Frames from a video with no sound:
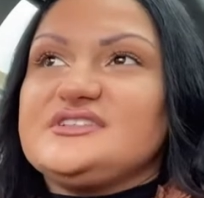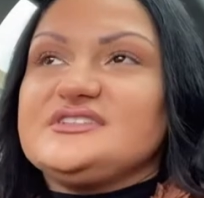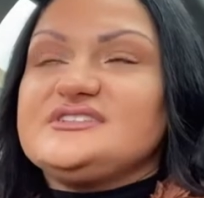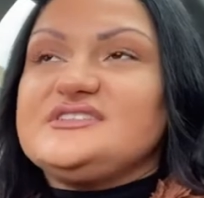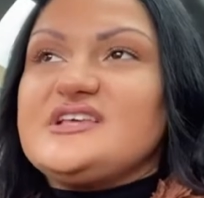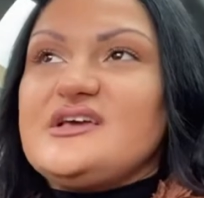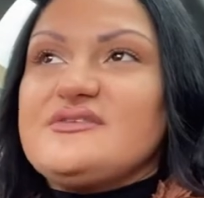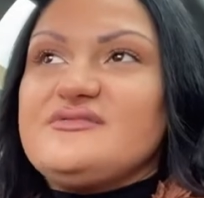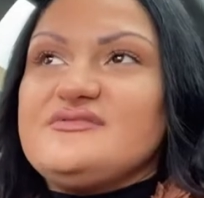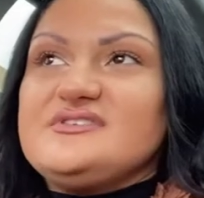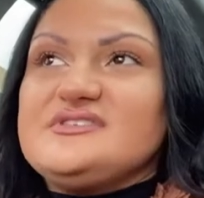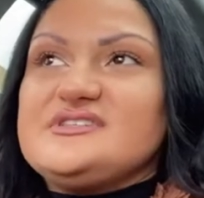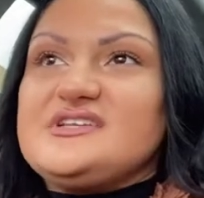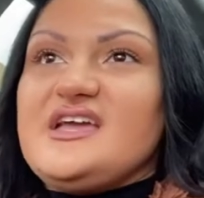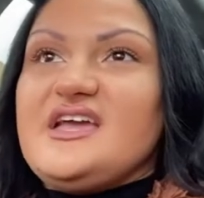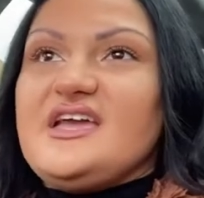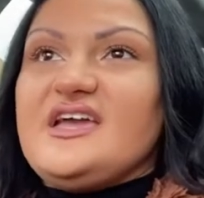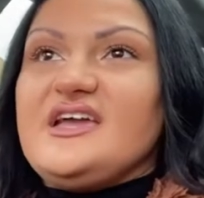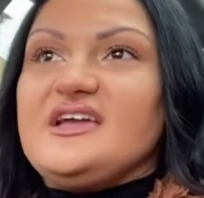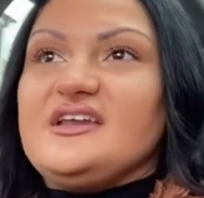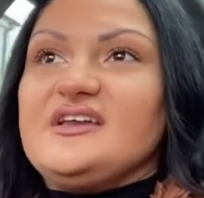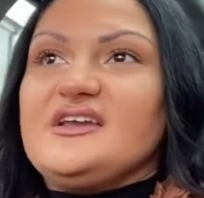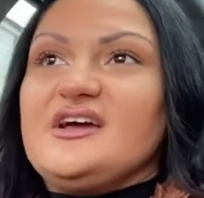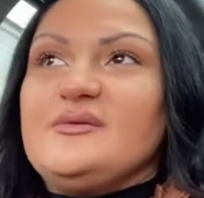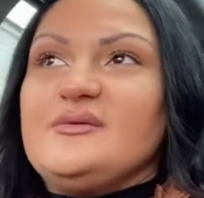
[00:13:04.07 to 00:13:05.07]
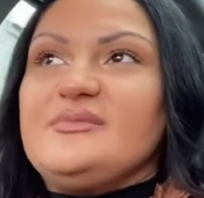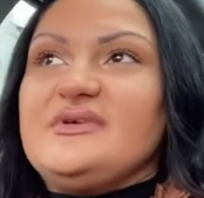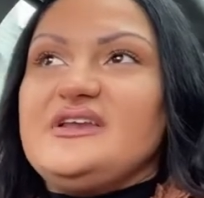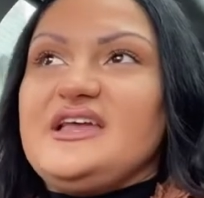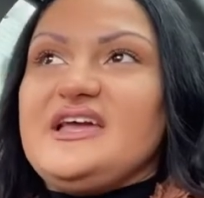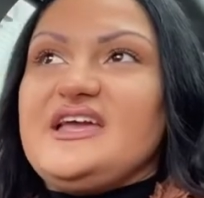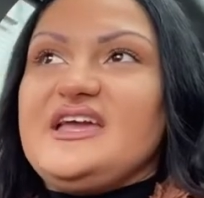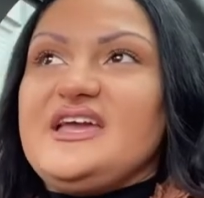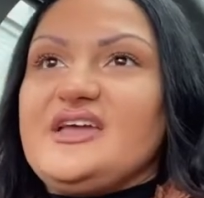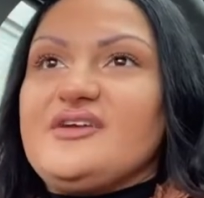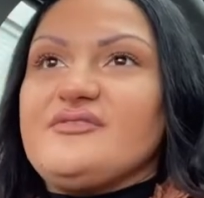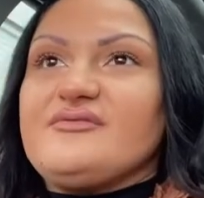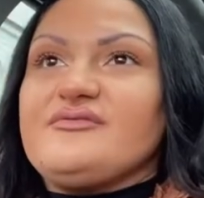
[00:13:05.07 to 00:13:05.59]
17 I
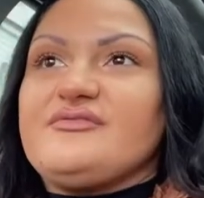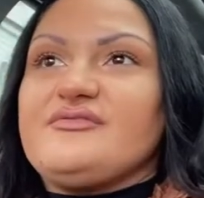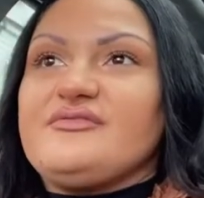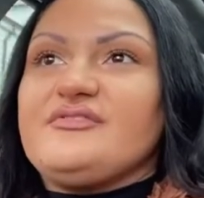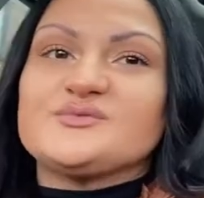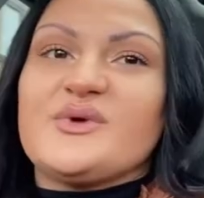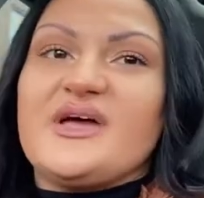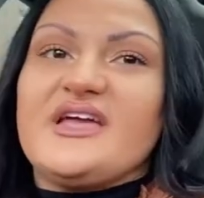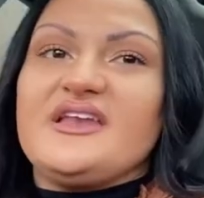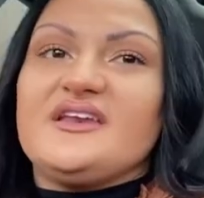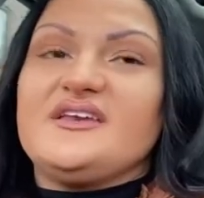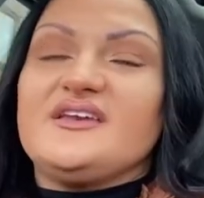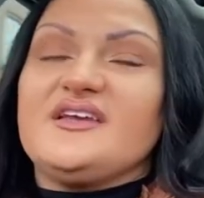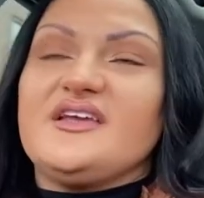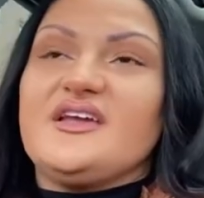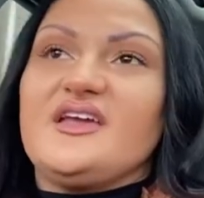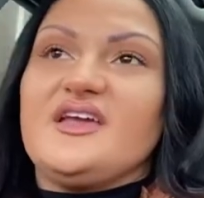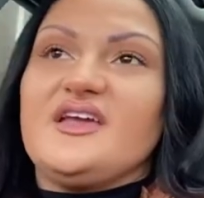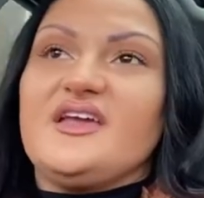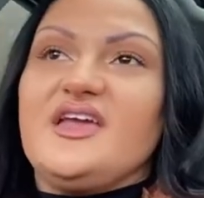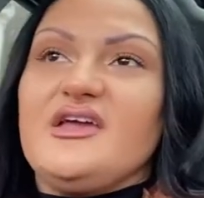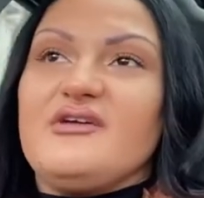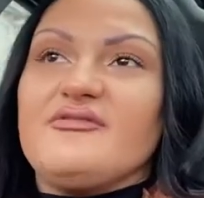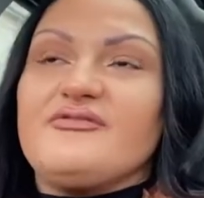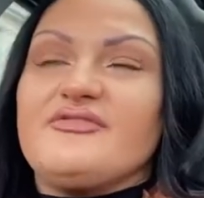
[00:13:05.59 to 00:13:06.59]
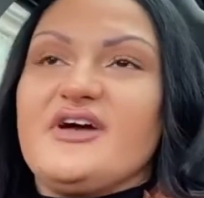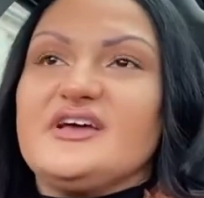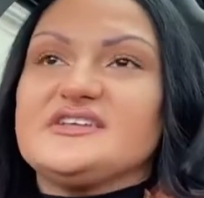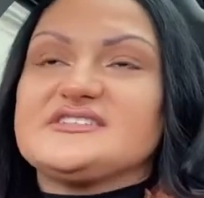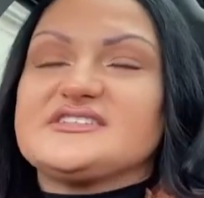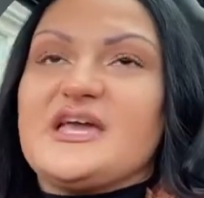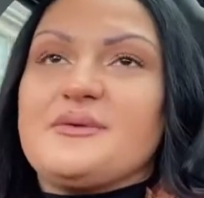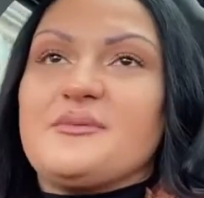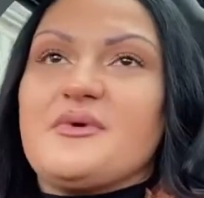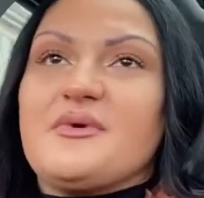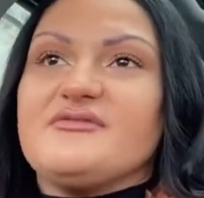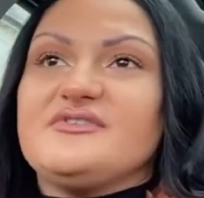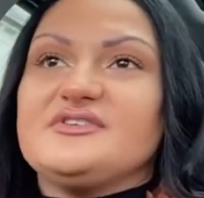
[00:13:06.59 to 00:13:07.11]
believe when it first
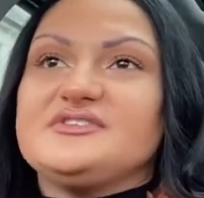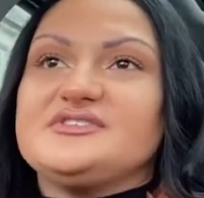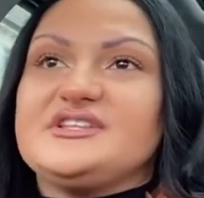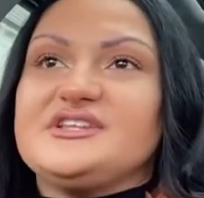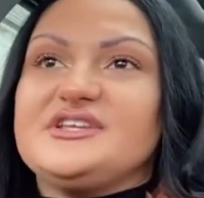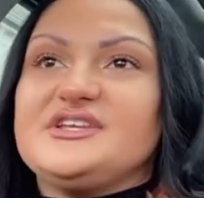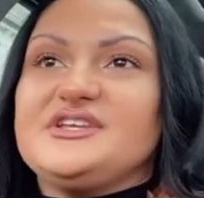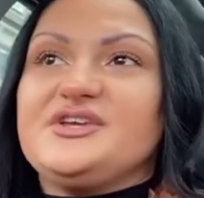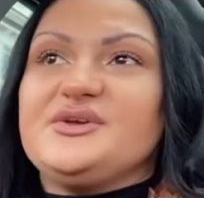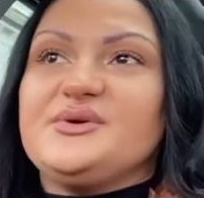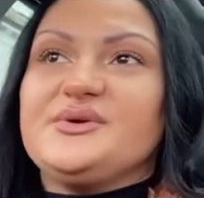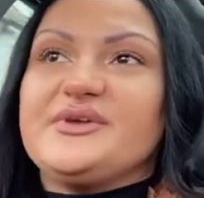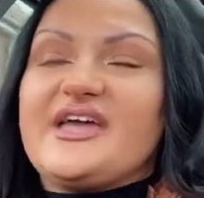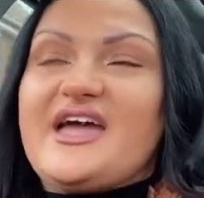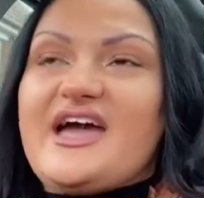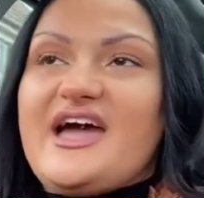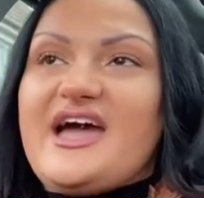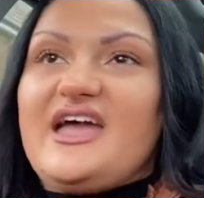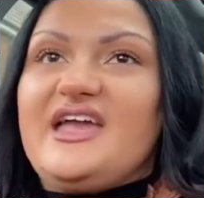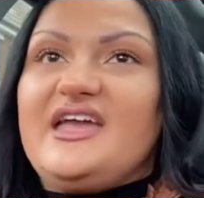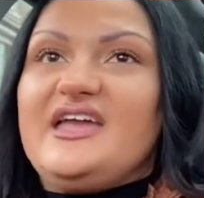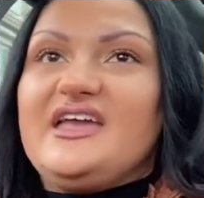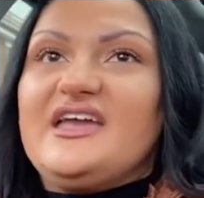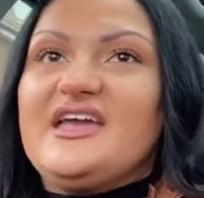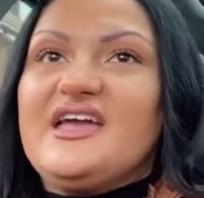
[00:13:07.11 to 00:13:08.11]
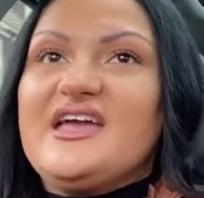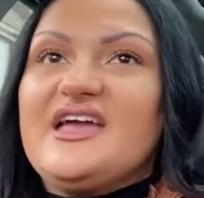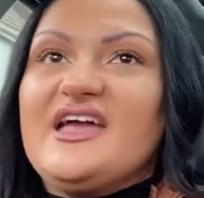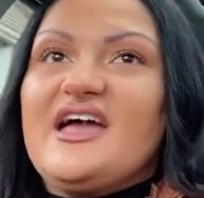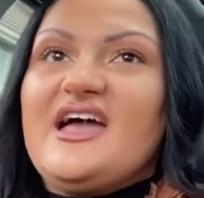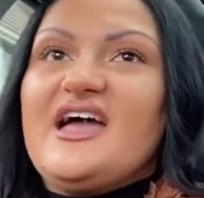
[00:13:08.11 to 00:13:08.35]
came over to the UK